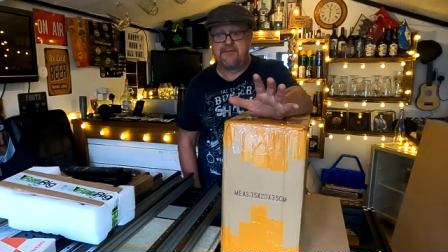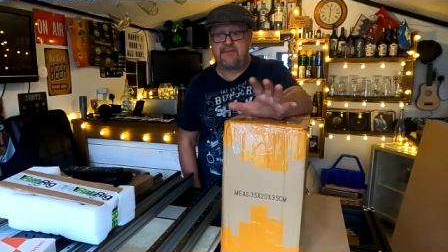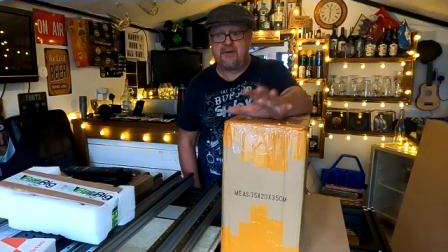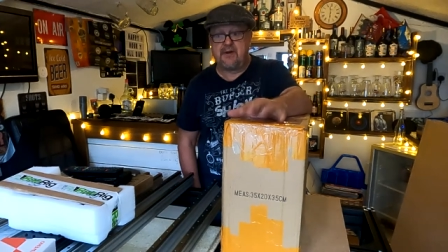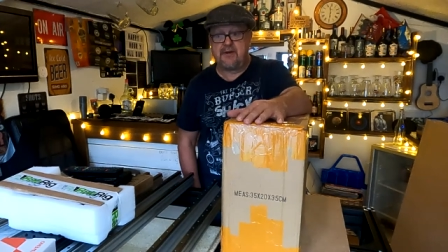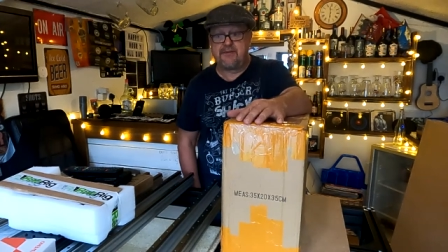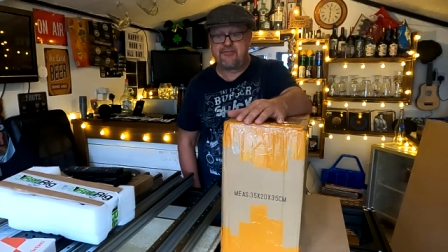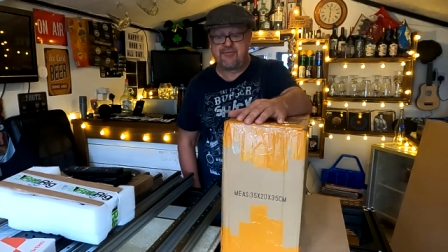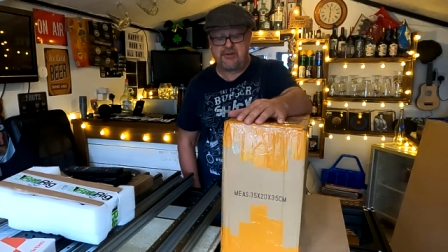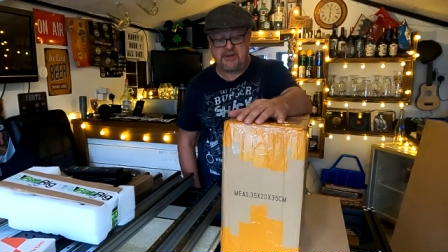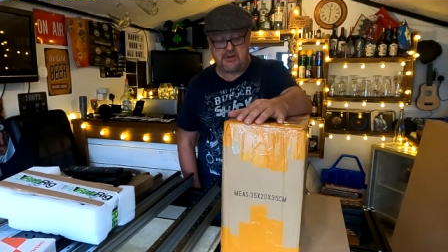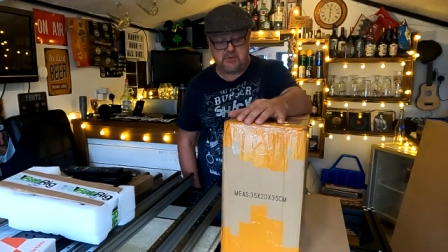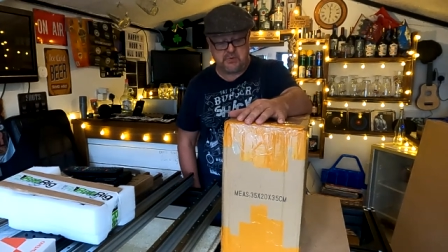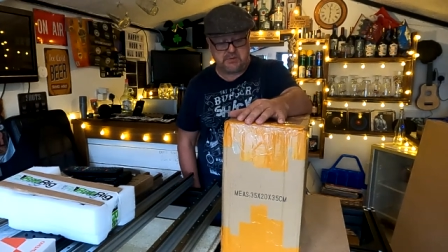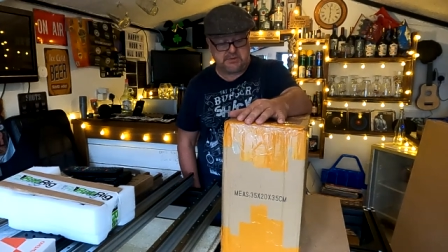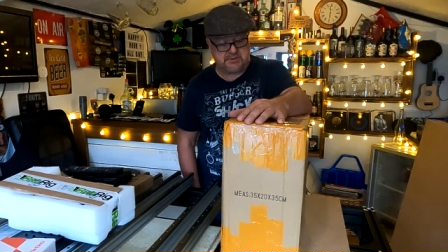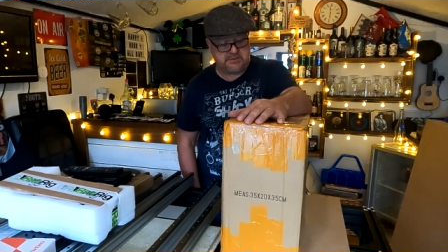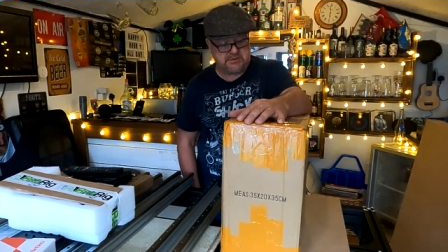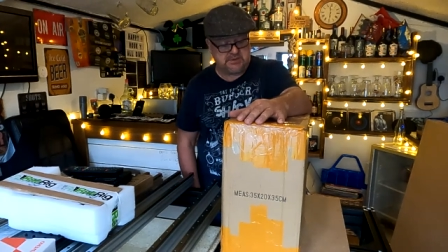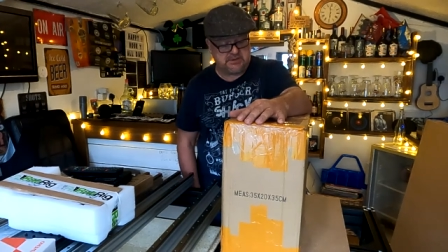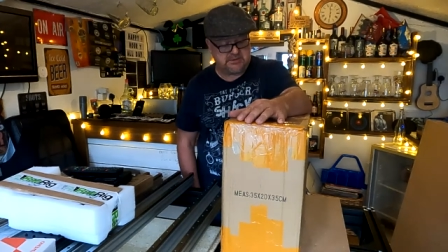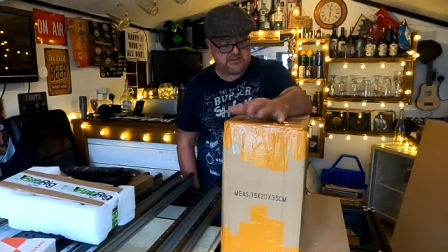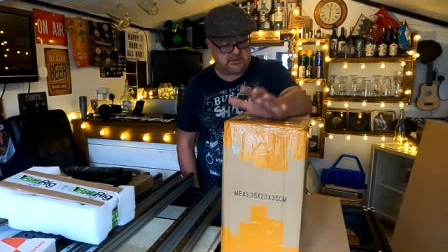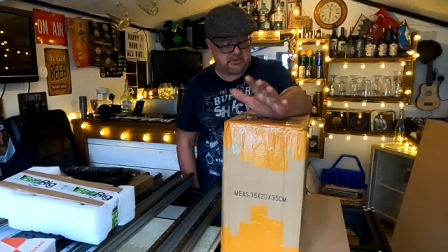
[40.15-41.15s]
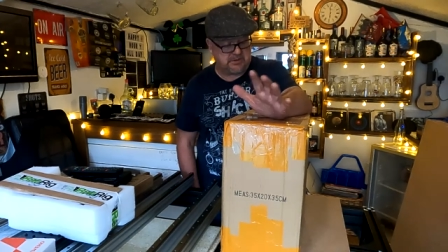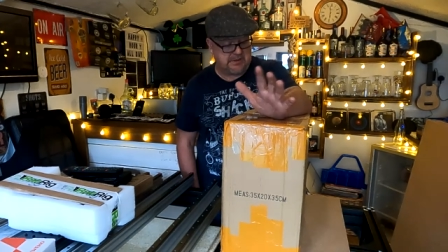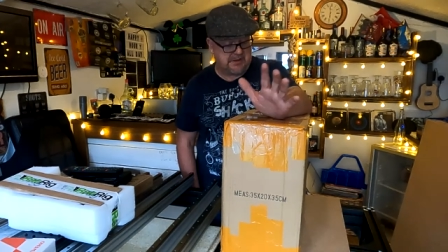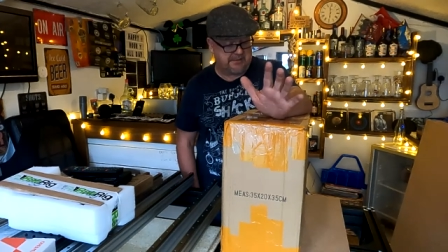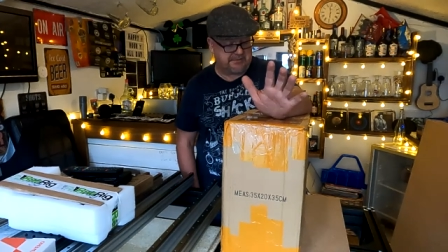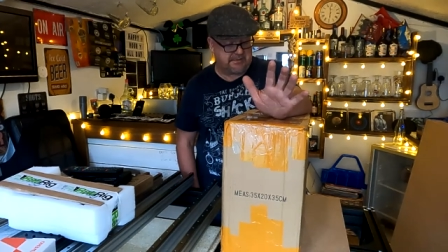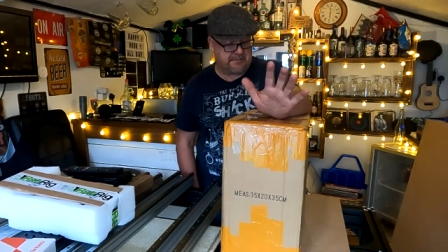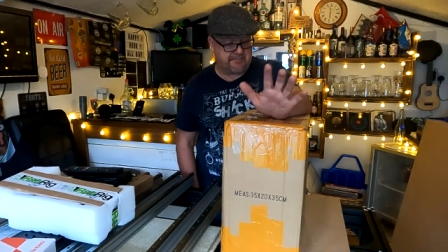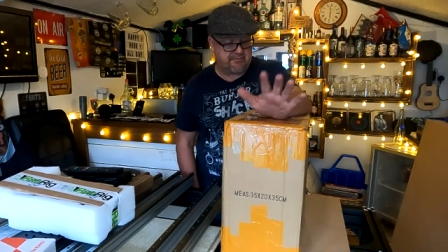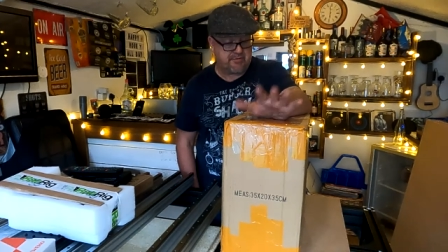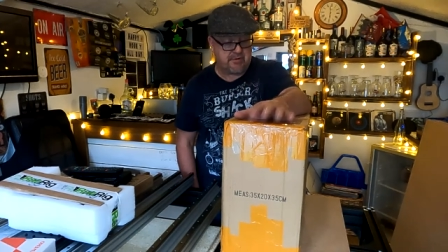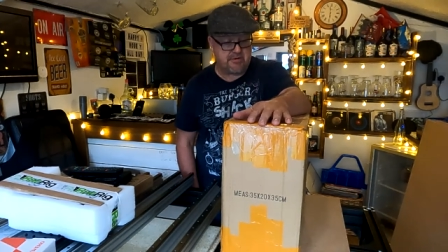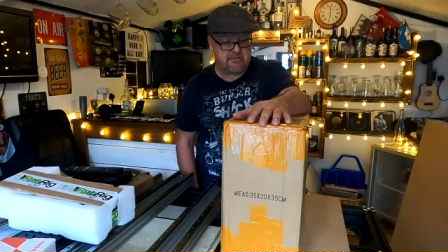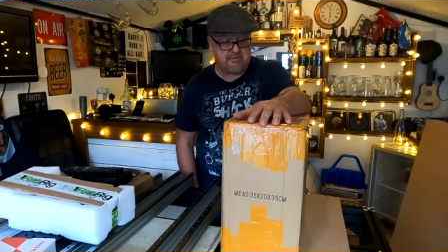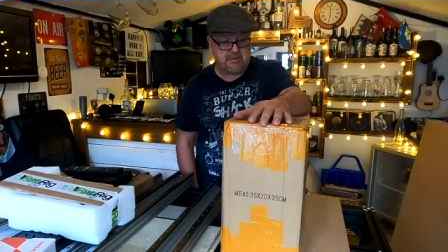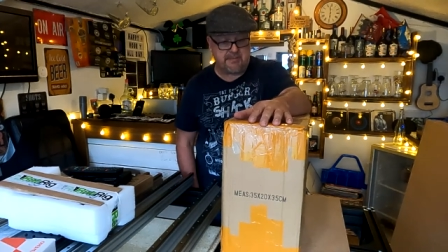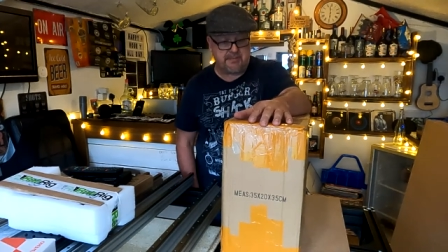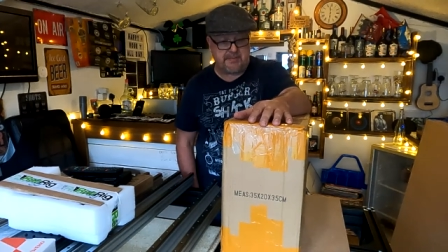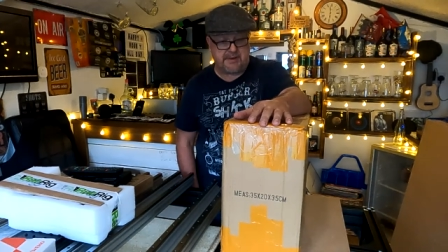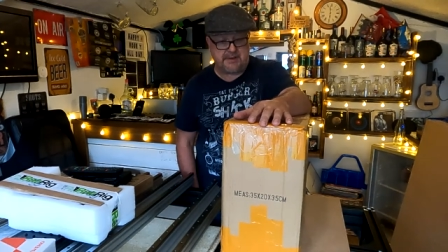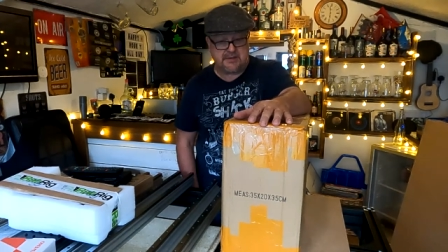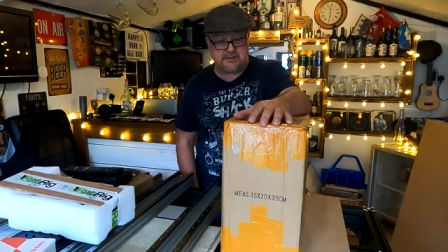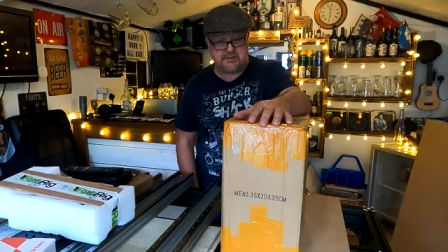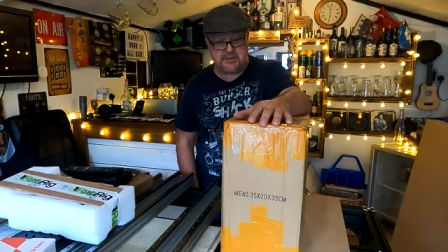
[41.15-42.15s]
via frequencies and you have to
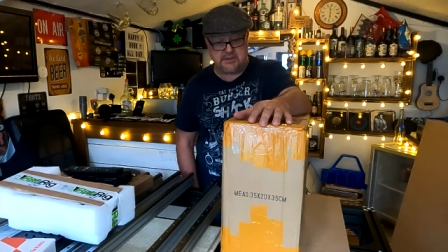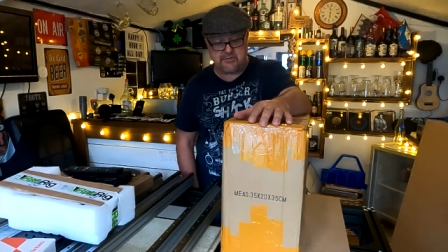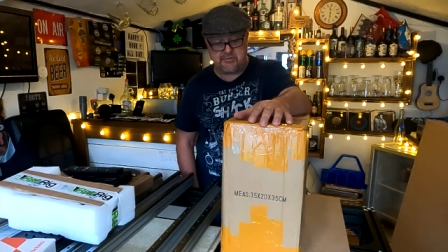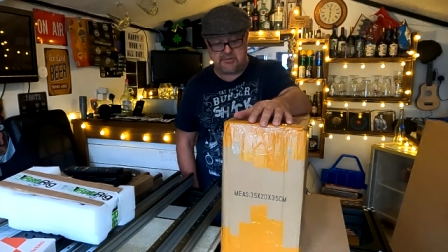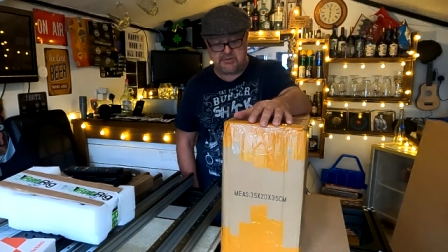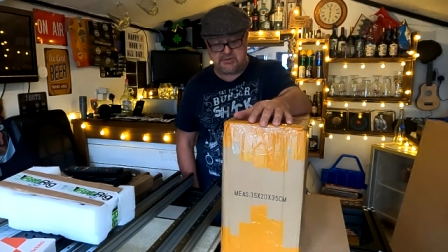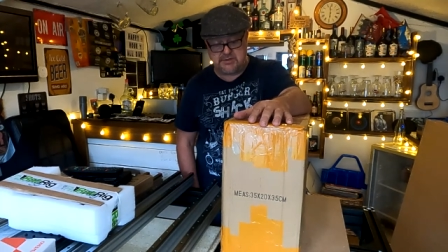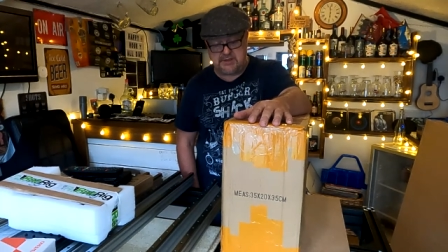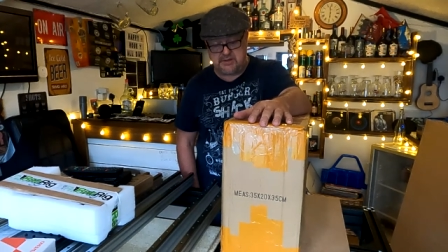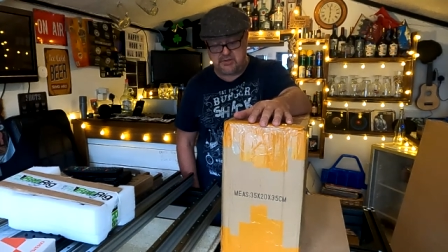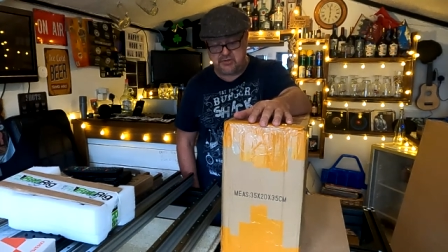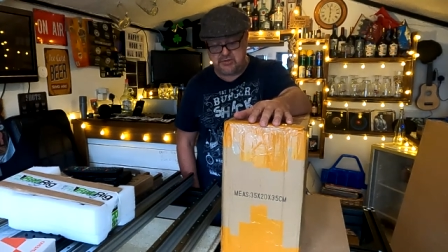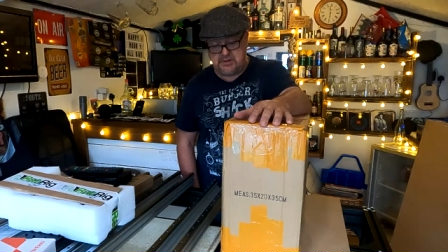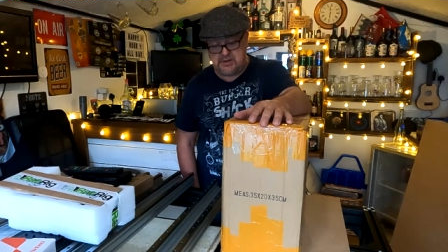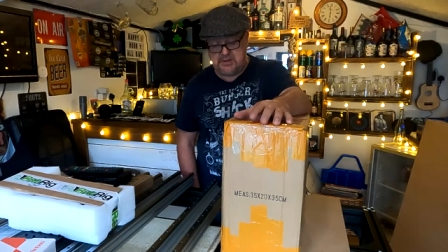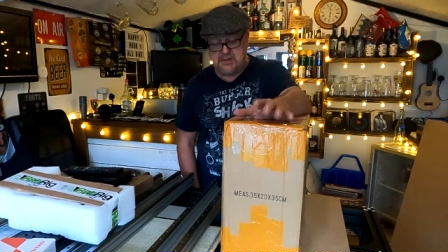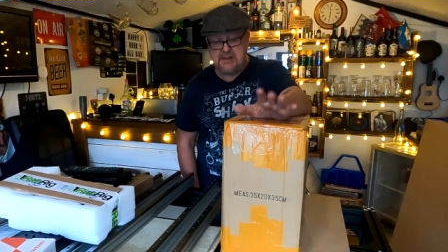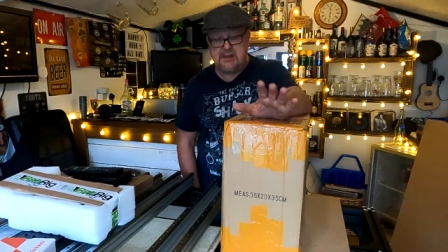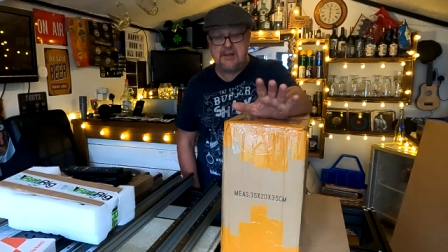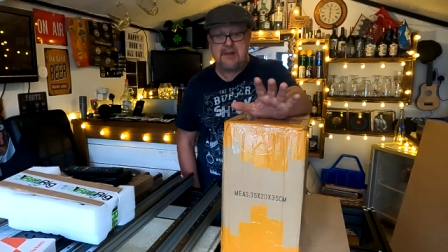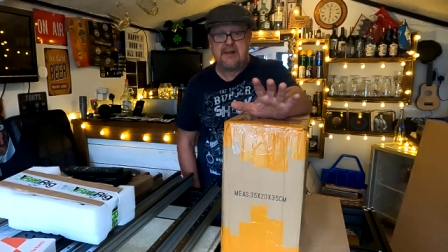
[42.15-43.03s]
program it, etc, etc.